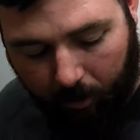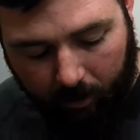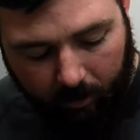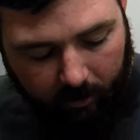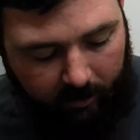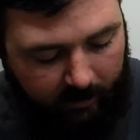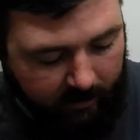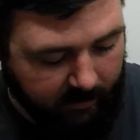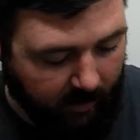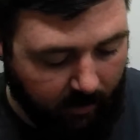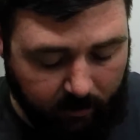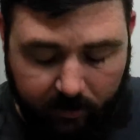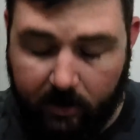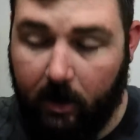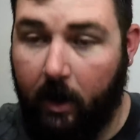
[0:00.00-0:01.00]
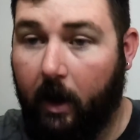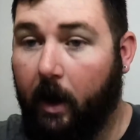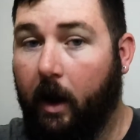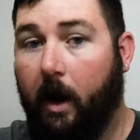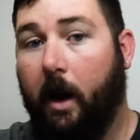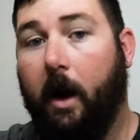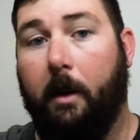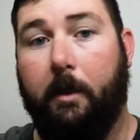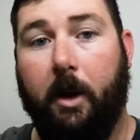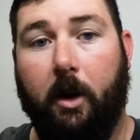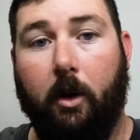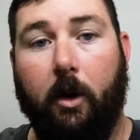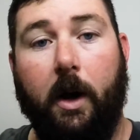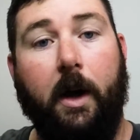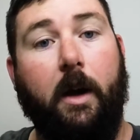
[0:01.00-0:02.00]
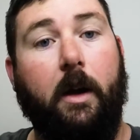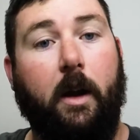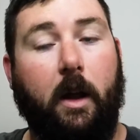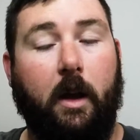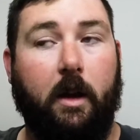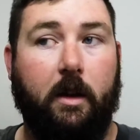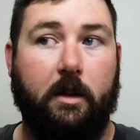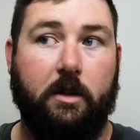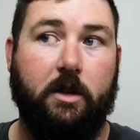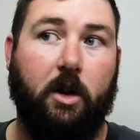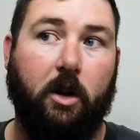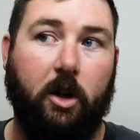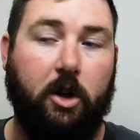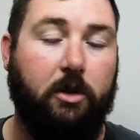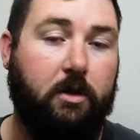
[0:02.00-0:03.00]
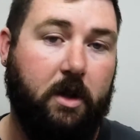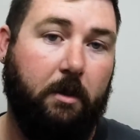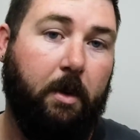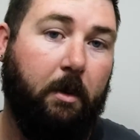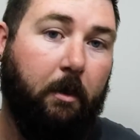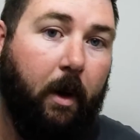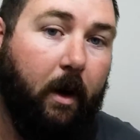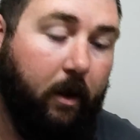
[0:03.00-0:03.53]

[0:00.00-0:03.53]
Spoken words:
water in this house, I'm going to go ahead and start Q-tipping my